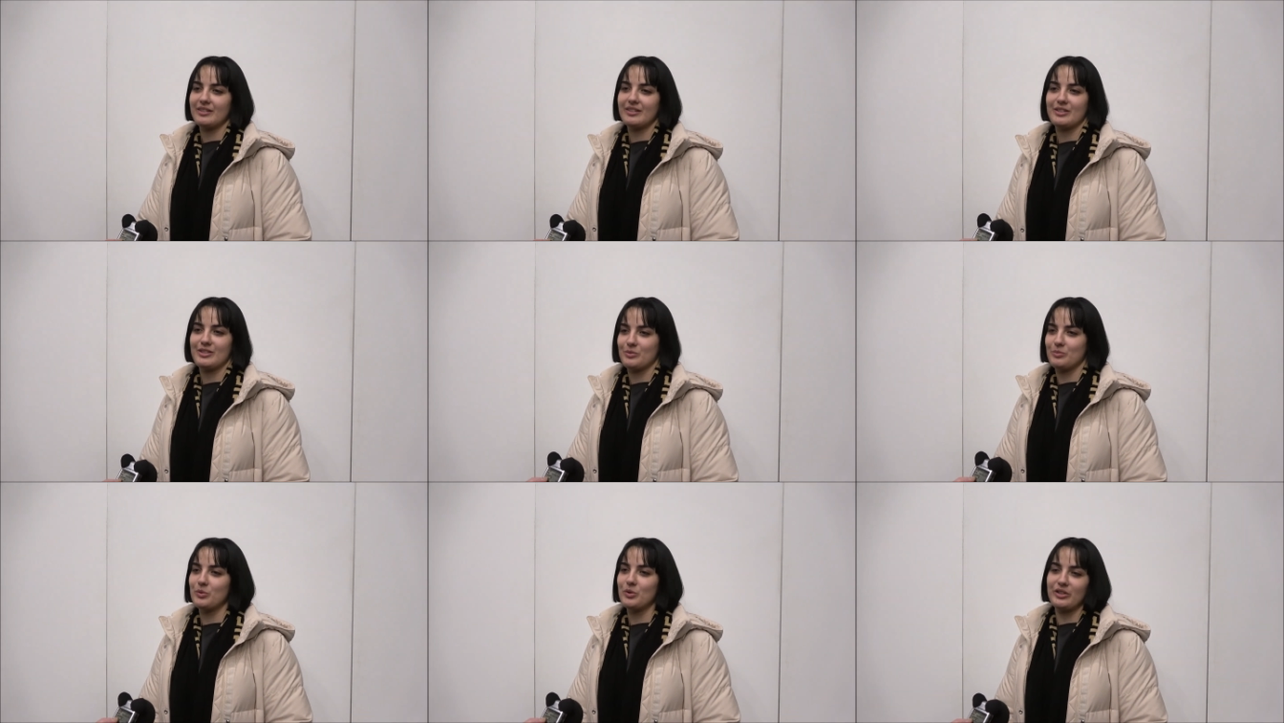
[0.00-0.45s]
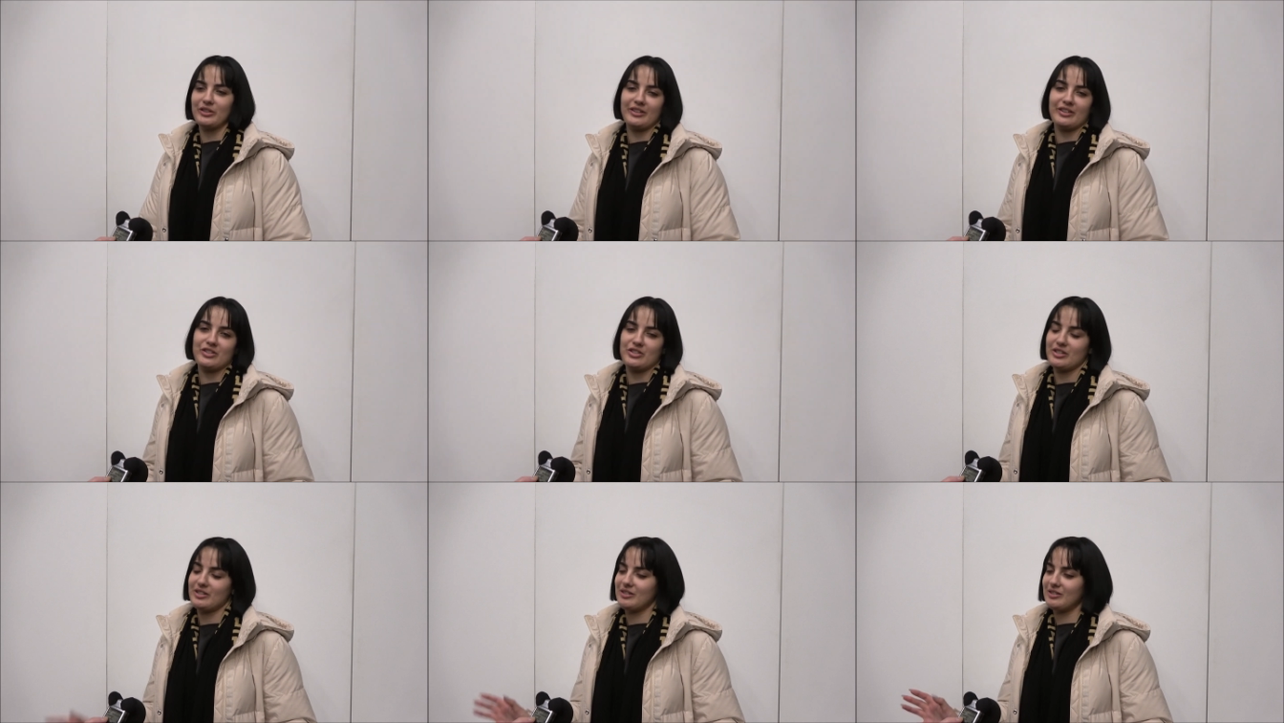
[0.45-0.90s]
it's more
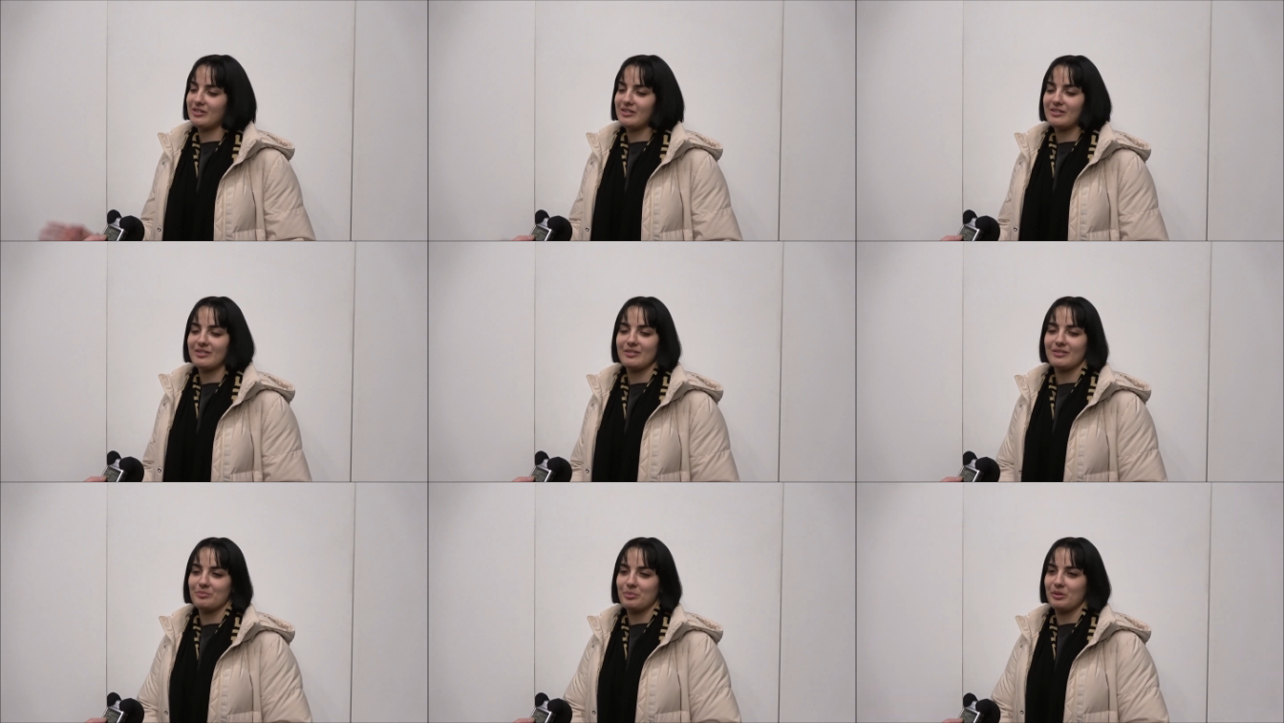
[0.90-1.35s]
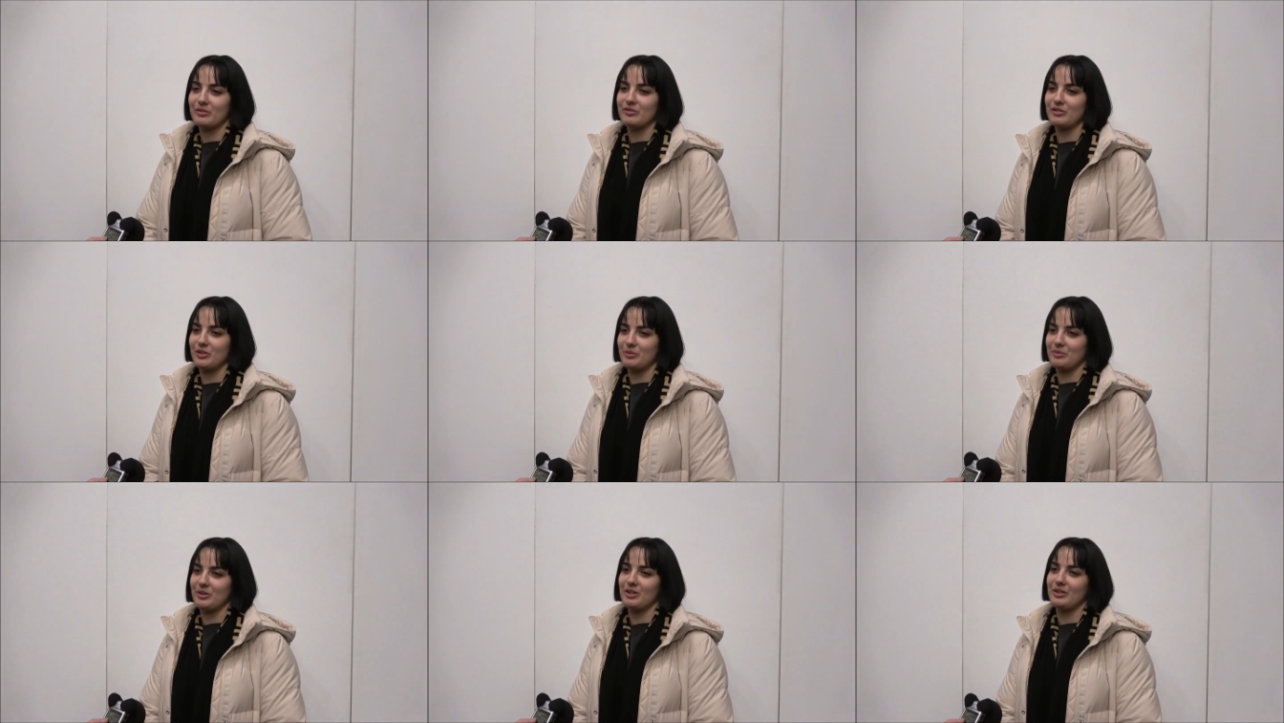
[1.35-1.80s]
than just
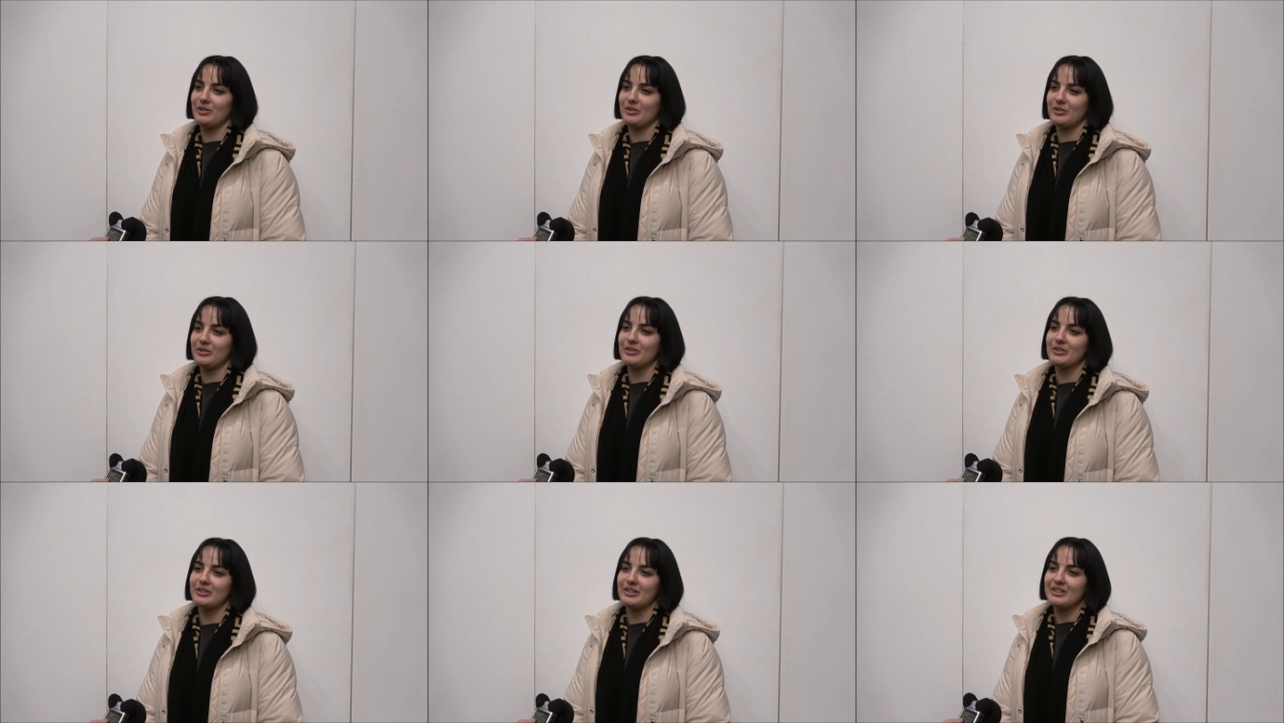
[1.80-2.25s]
performing, you know.